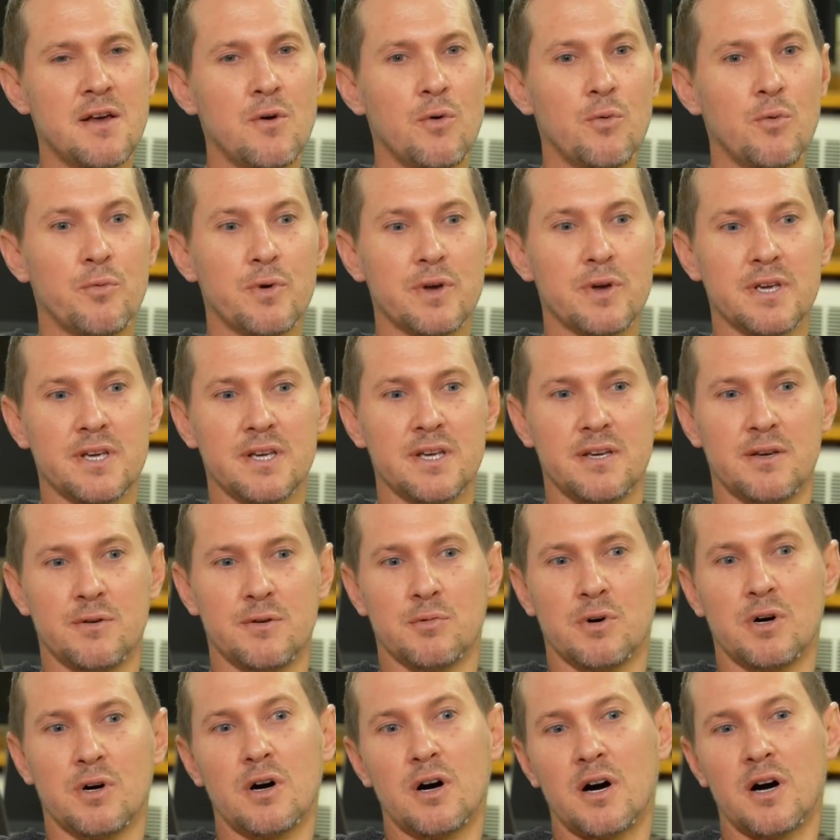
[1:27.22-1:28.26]
We
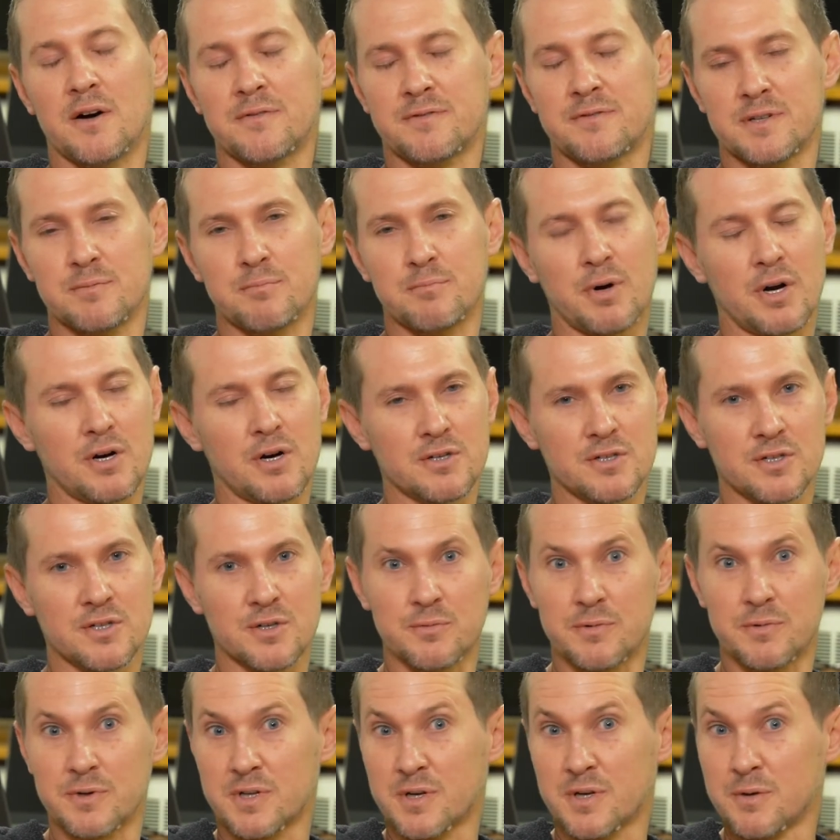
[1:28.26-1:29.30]
will often partner
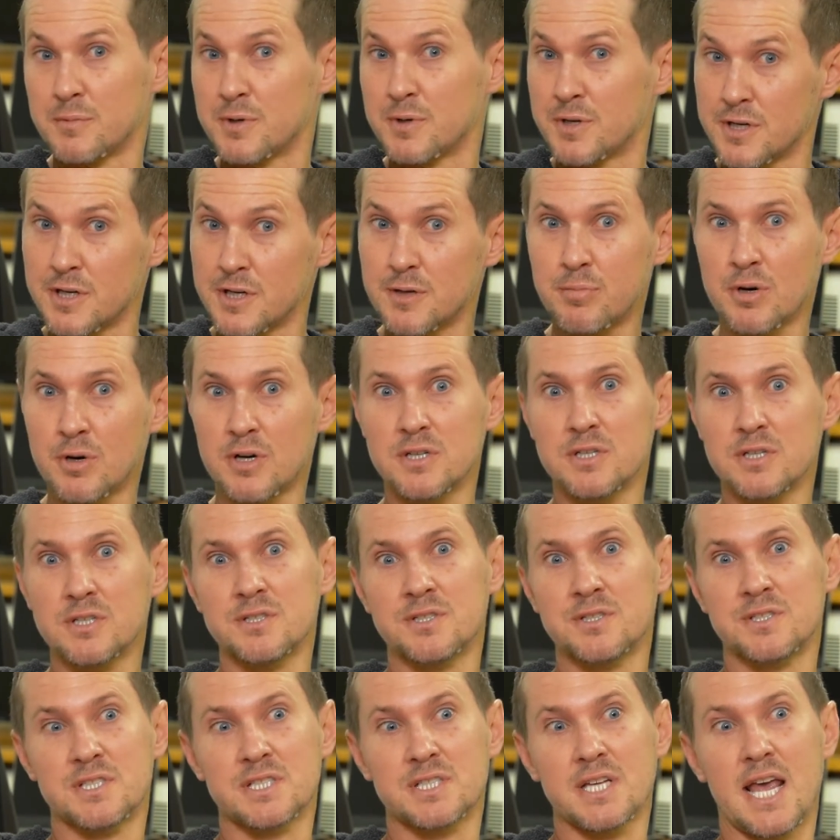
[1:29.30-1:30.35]
with community
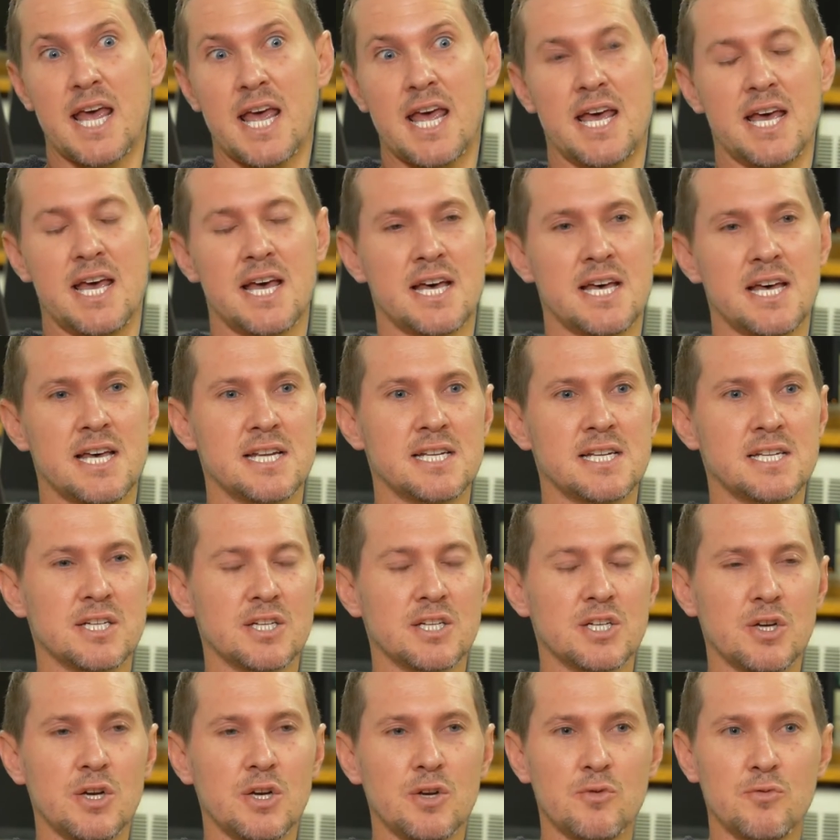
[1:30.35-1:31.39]
partners, and
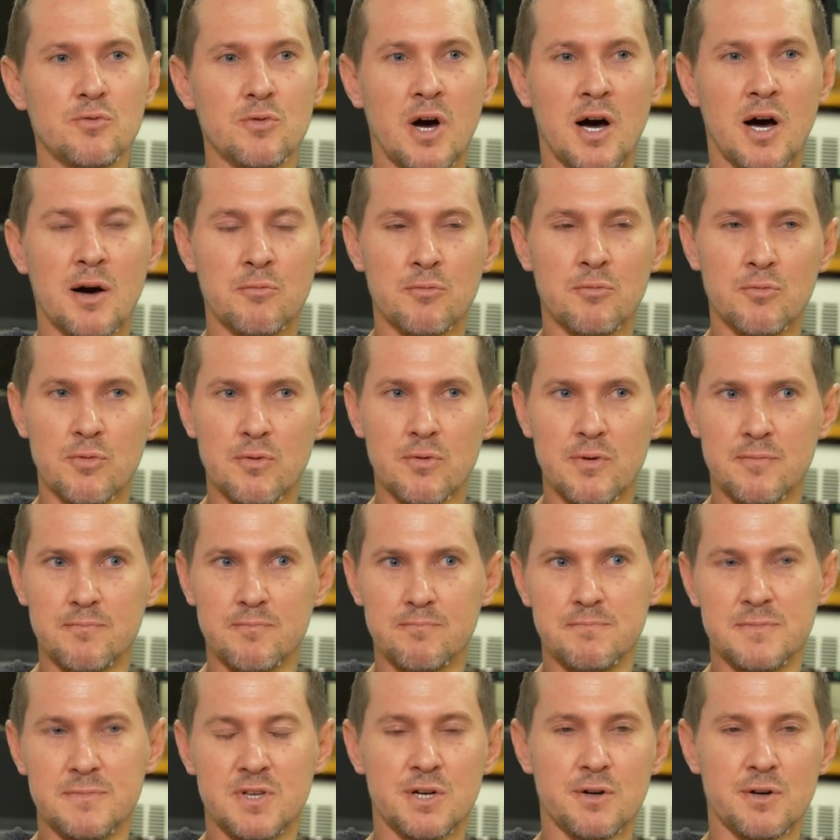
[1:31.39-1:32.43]

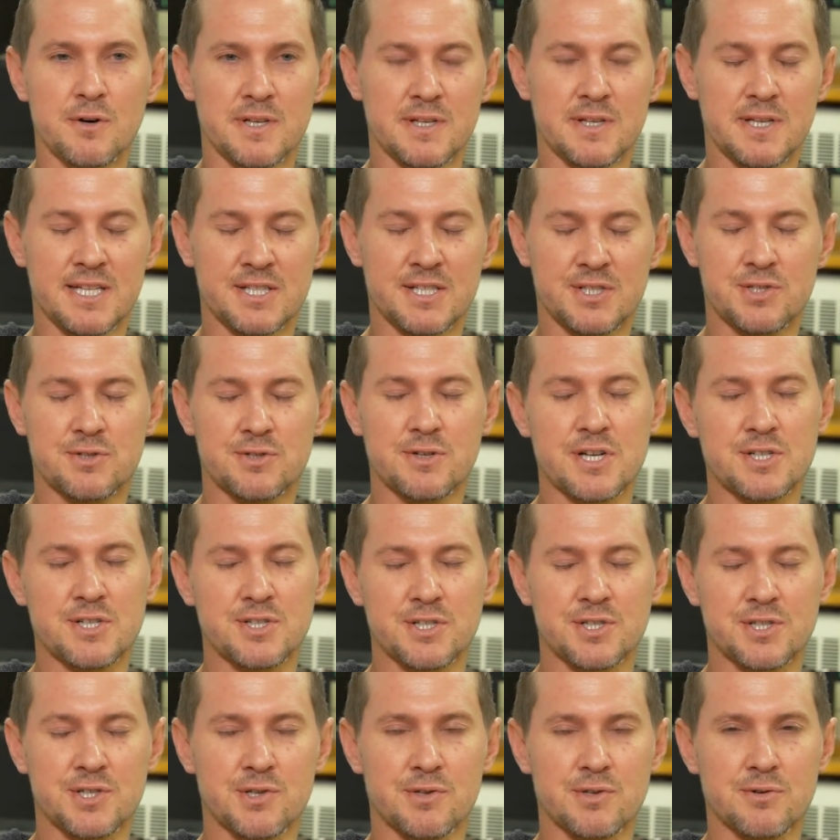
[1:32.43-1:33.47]
it
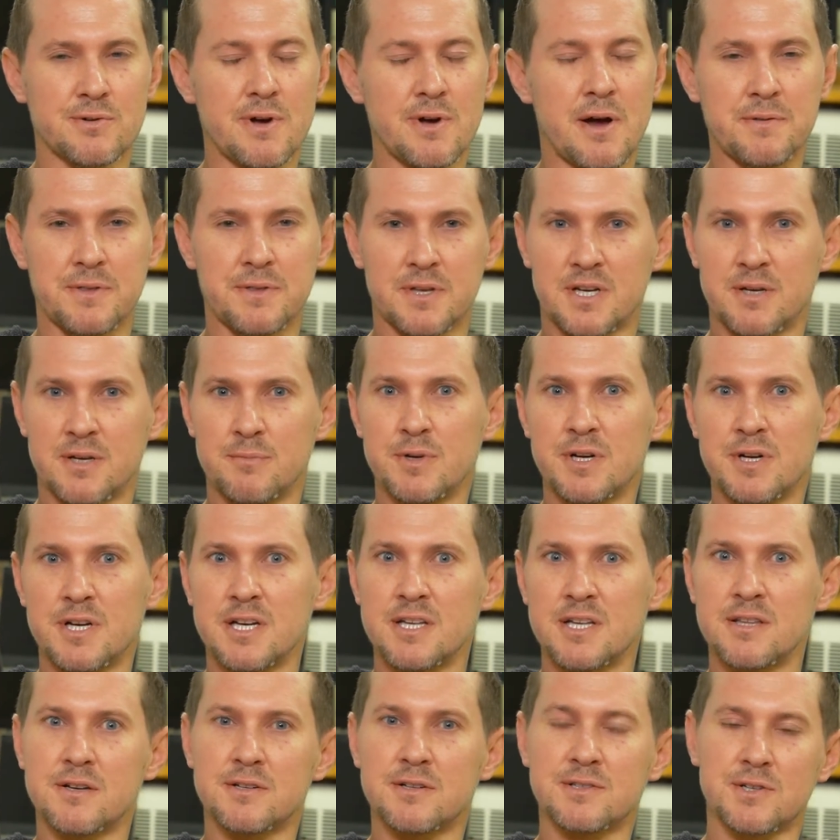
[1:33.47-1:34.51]
stretches throughout the community.
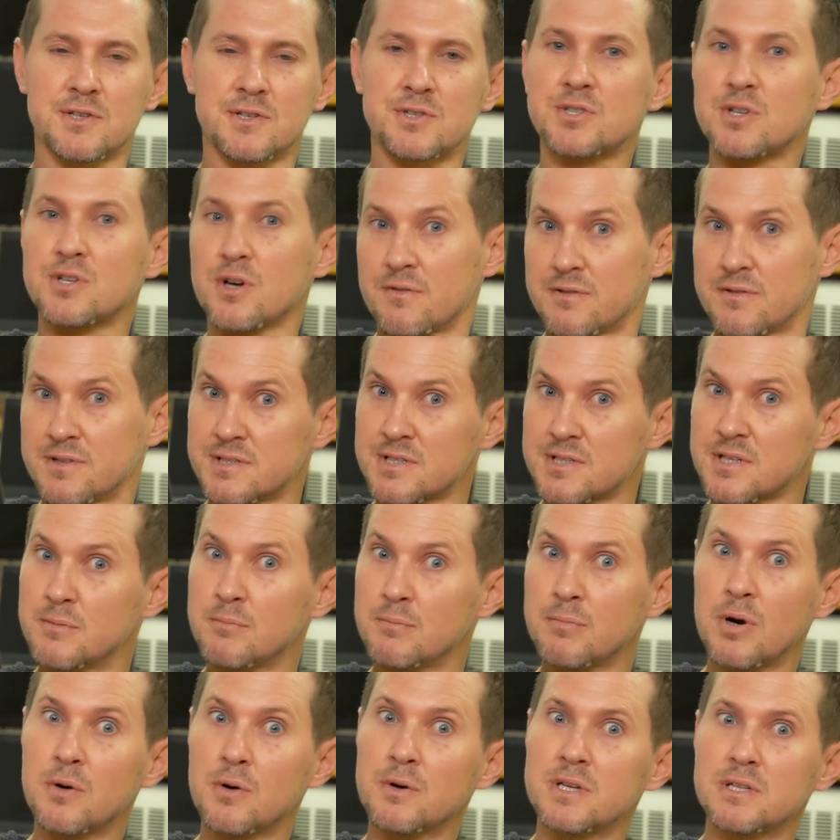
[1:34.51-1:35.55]
There's a service
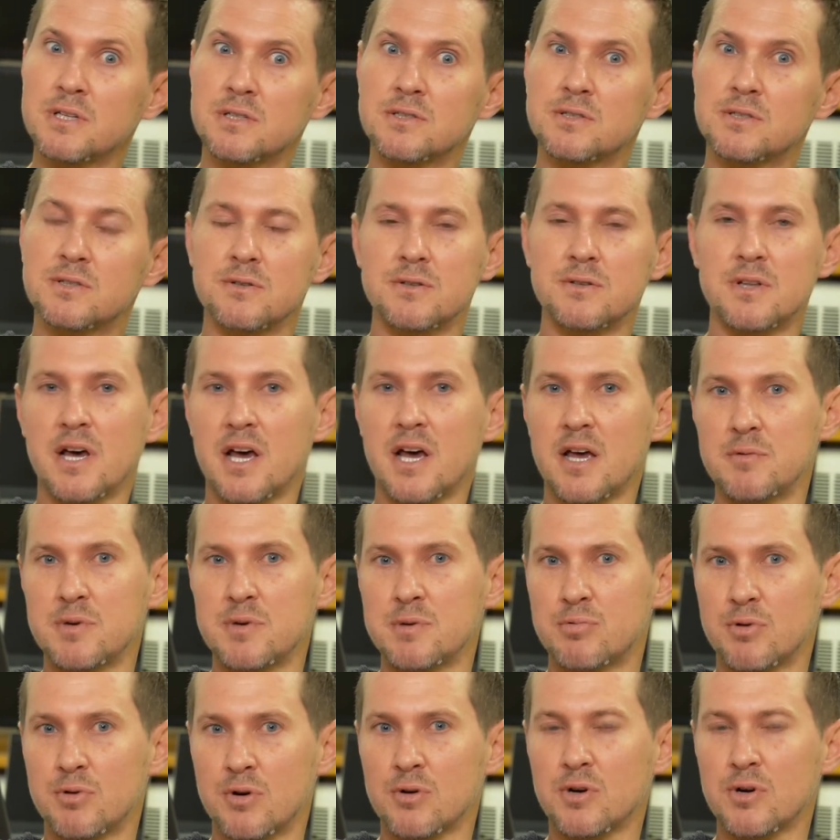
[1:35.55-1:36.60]
component to the IB
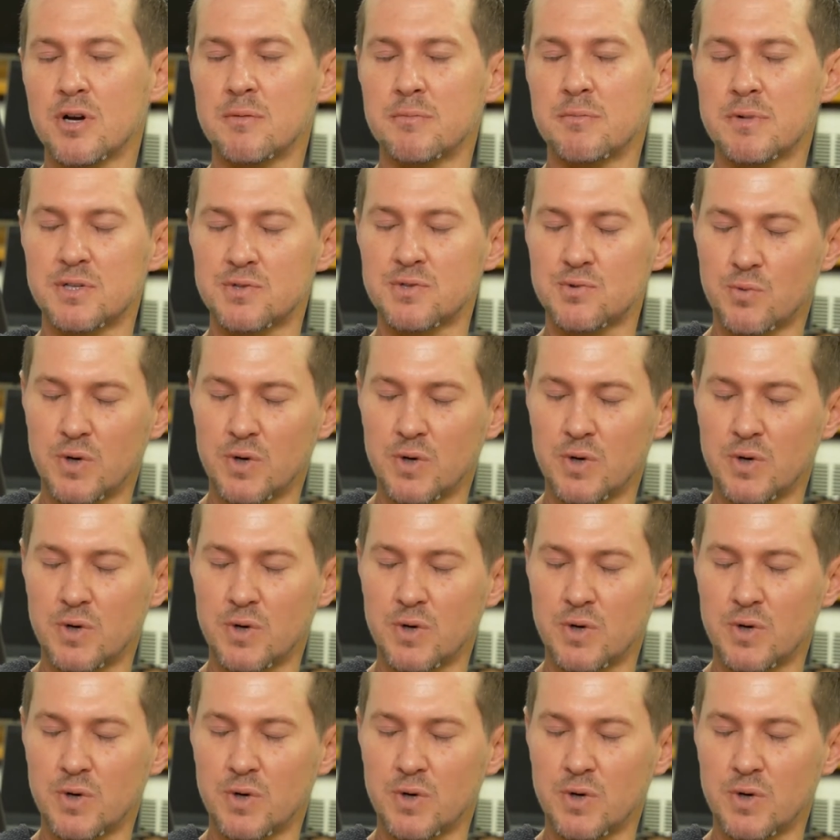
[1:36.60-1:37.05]
program as